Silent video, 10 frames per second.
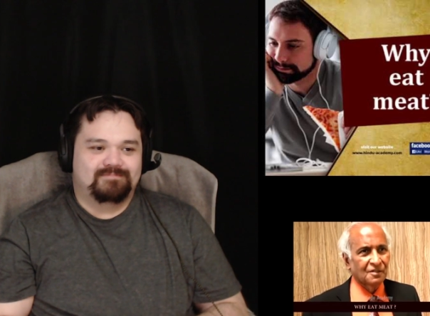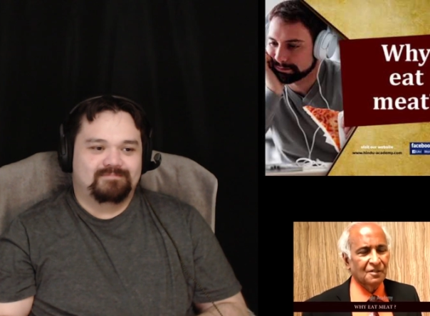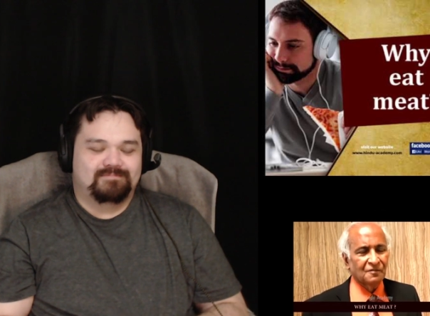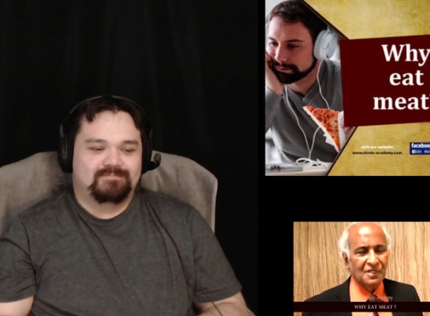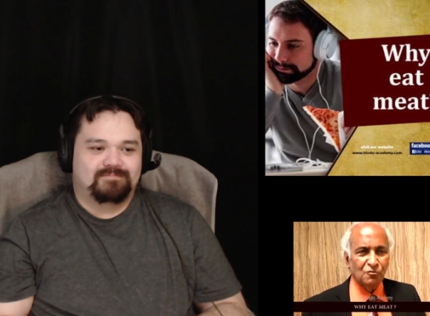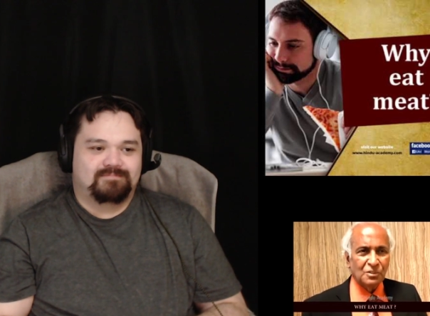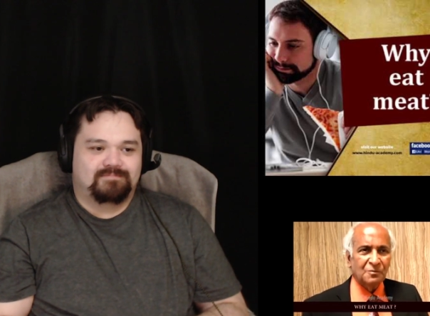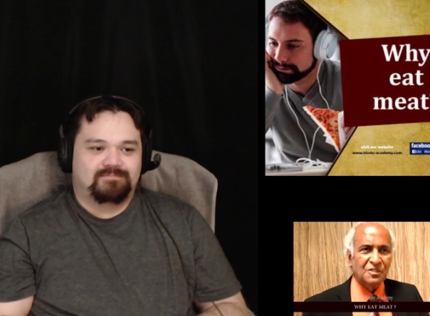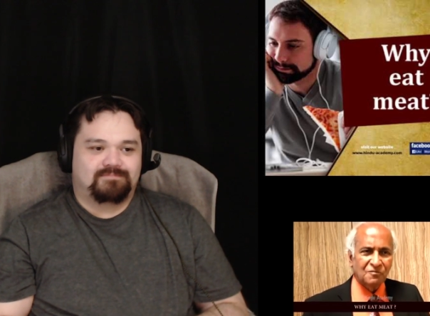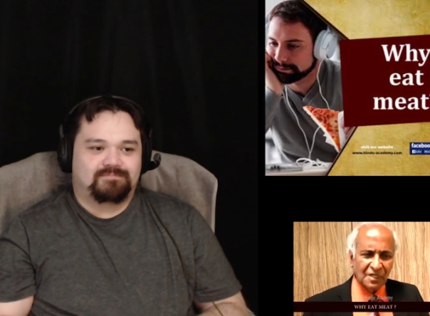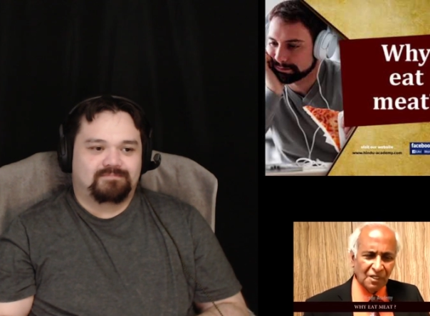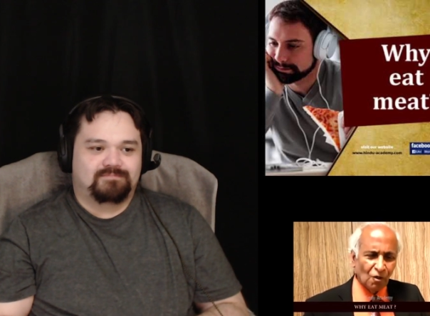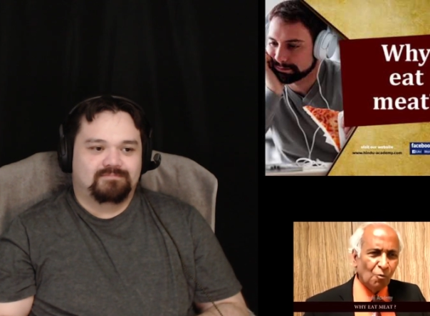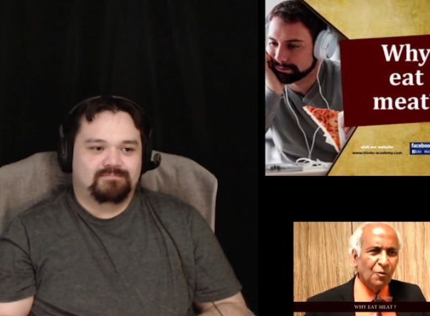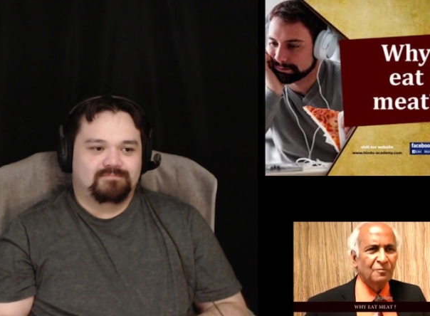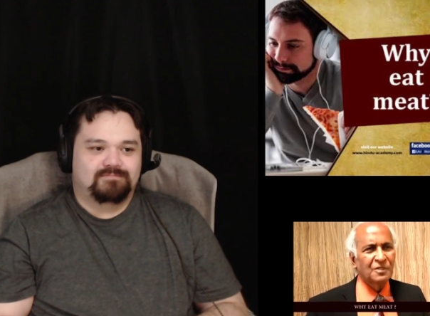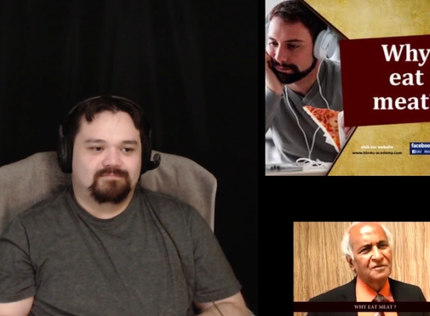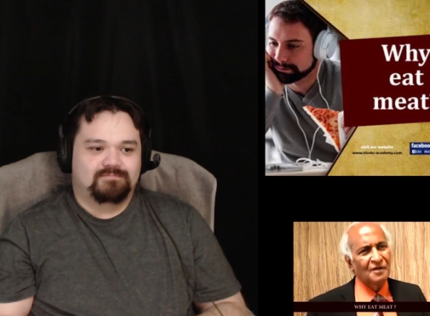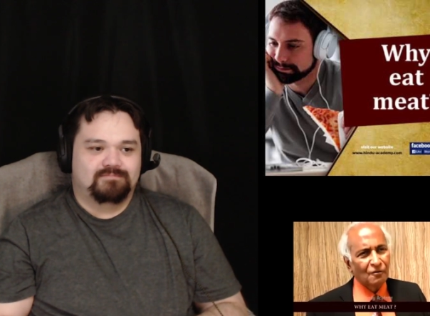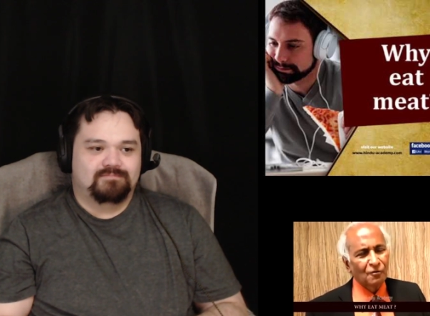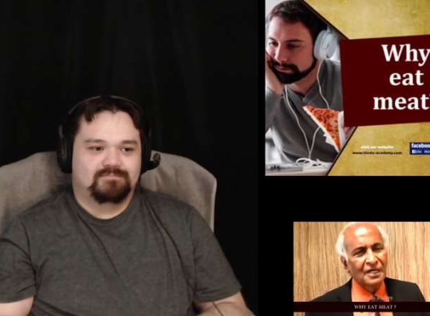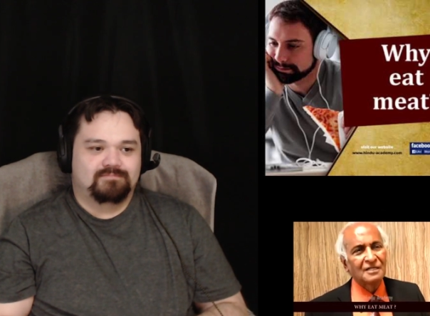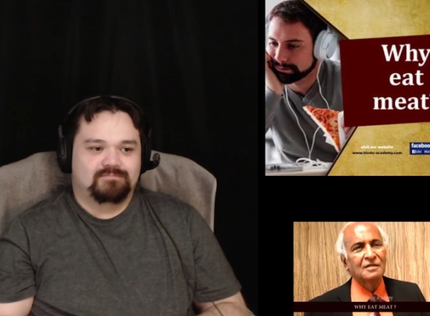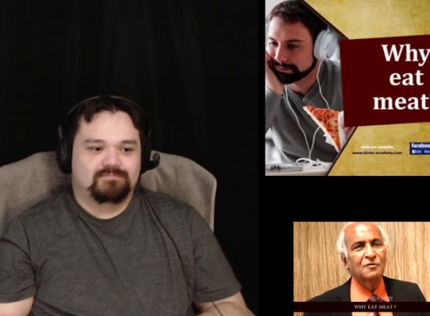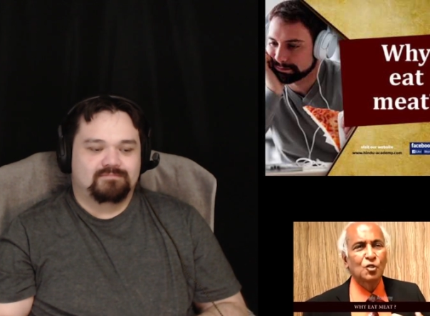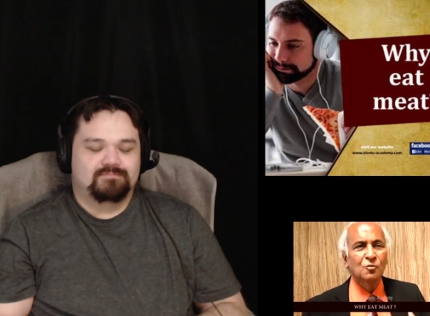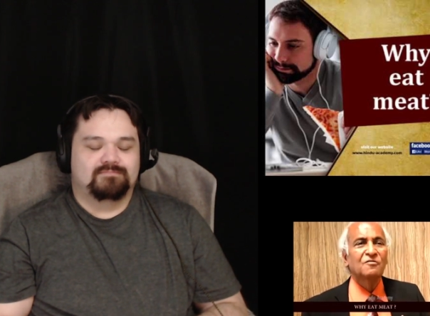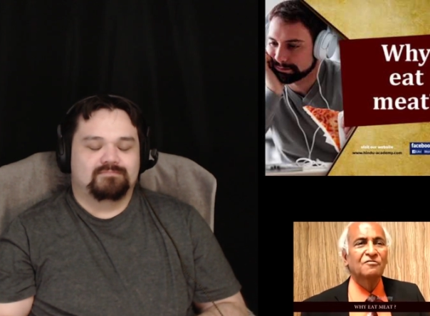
Speaker 1: Hinduism is very open, but it recognizes our human